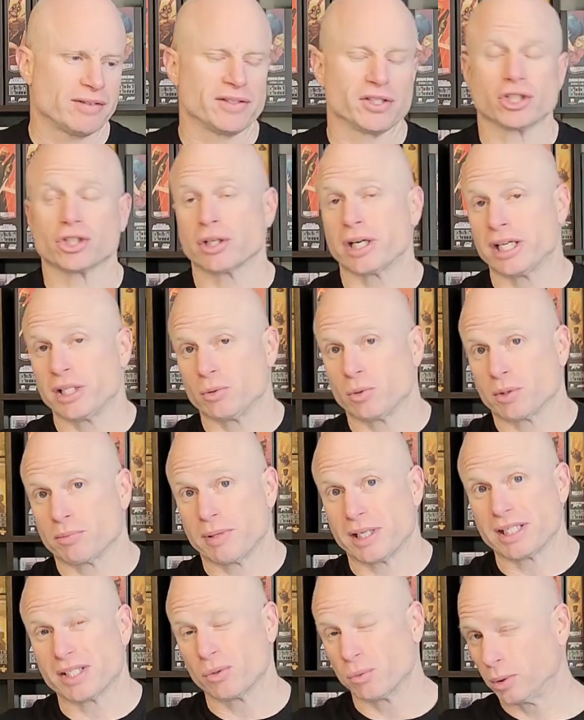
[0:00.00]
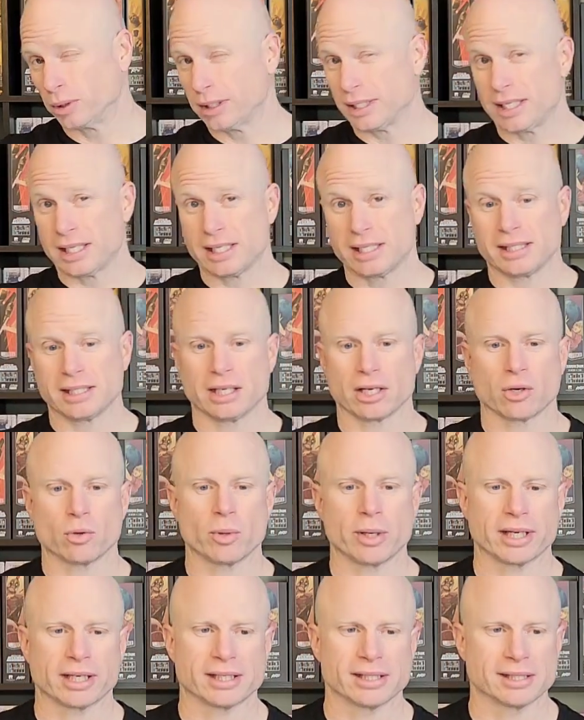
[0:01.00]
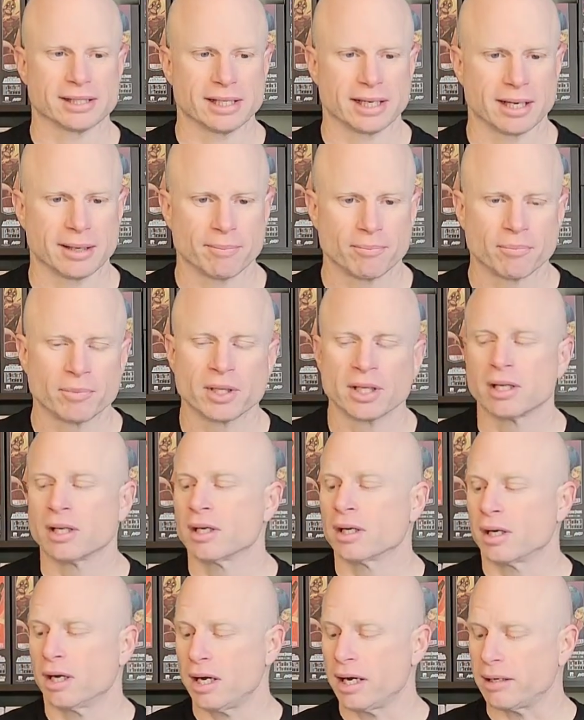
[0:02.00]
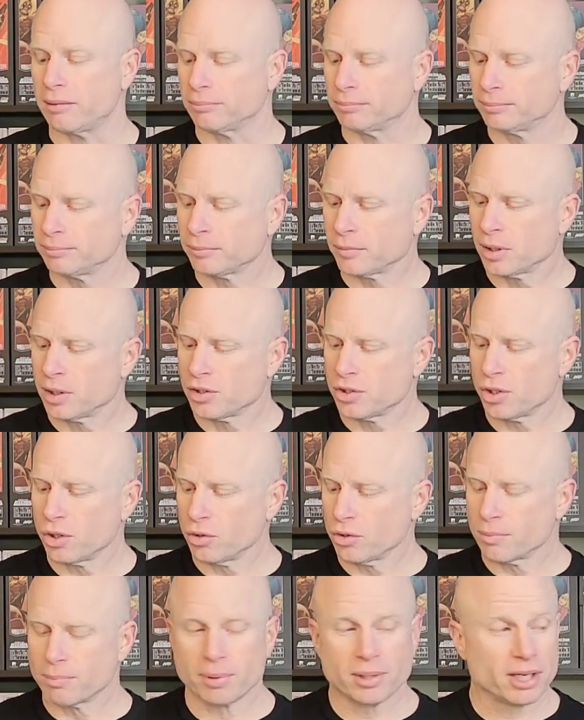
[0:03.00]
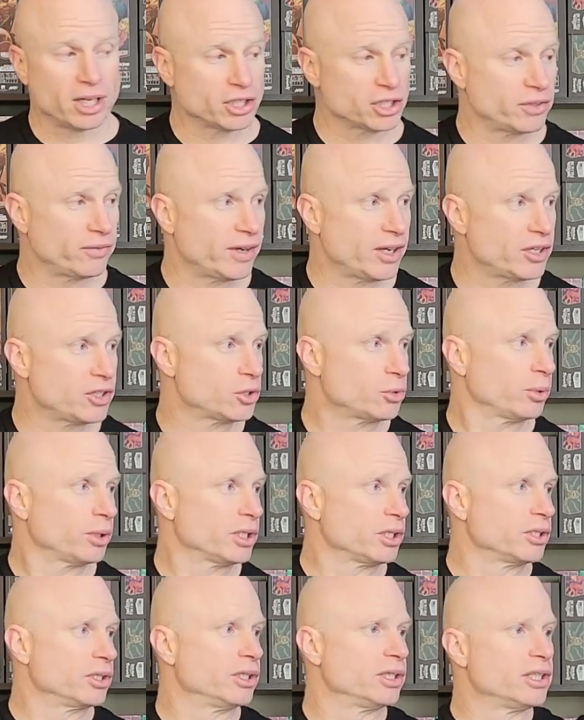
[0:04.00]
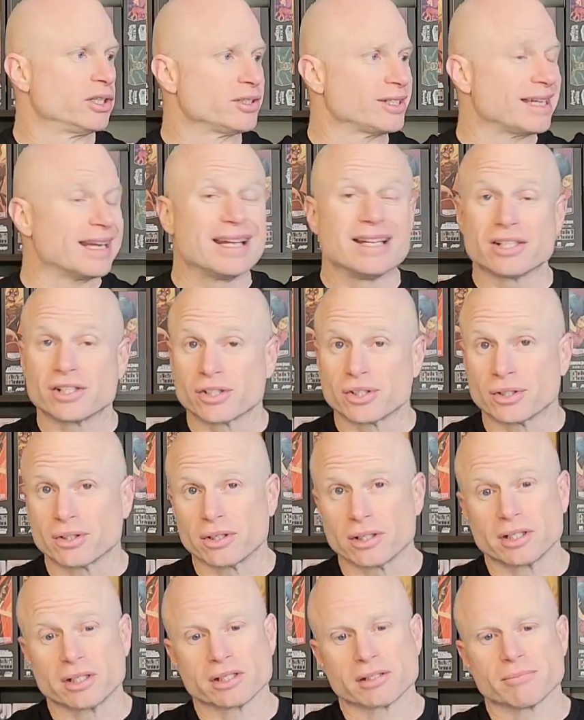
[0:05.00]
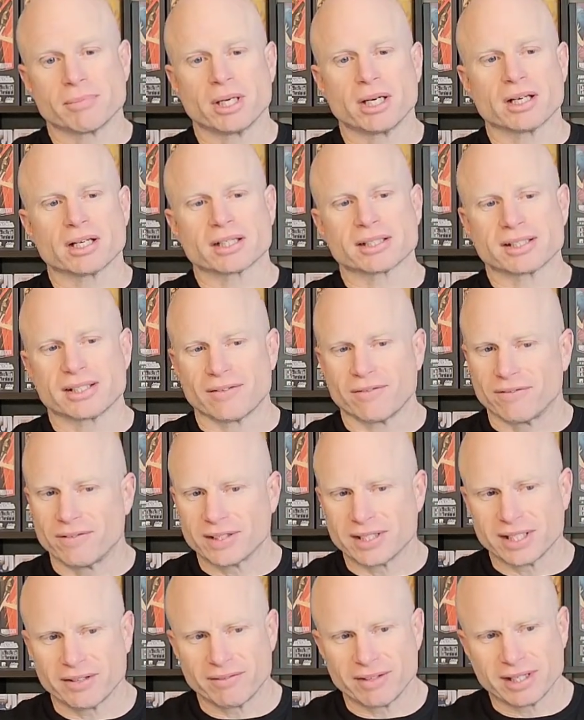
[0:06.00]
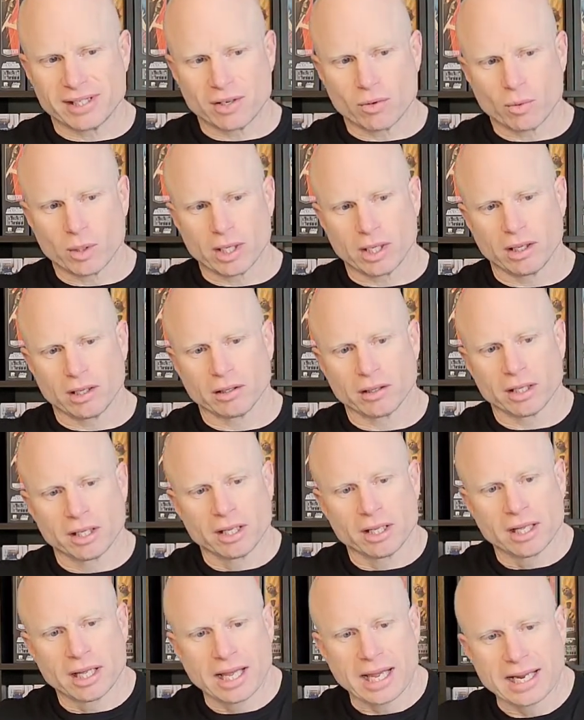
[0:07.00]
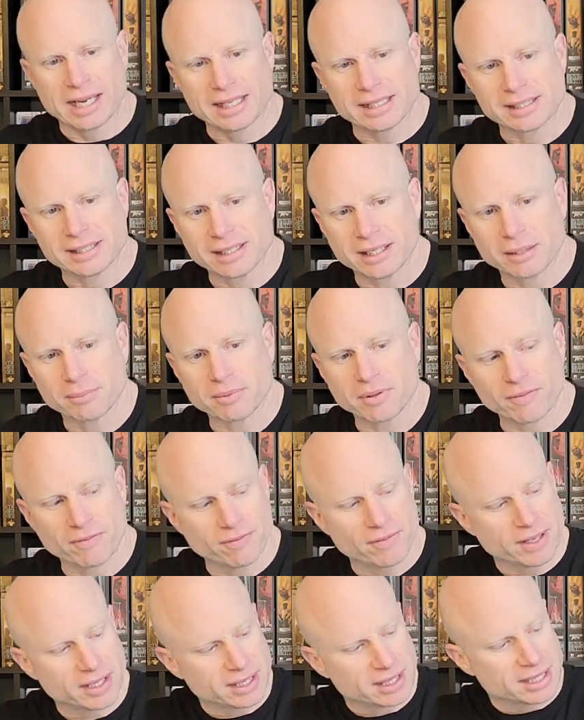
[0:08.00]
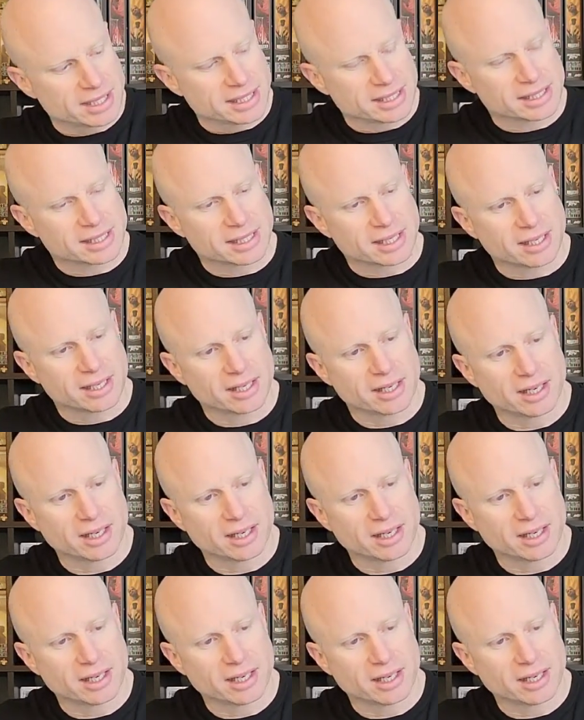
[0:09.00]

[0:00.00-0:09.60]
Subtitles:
have these trays, which makes it really easy and quick to set up. All right, so the production value is really good. There's an insert in this box that fits everything well, and it's set up to fit these